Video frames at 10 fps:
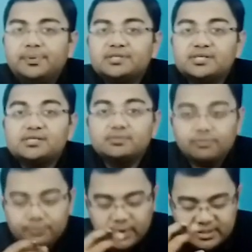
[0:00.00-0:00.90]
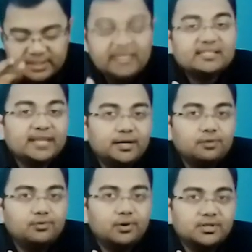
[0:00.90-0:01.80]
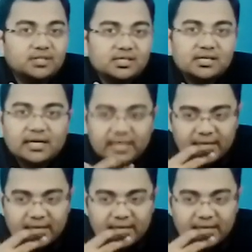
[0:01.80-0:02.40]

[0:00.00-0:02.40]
happens is, for these kind of launches,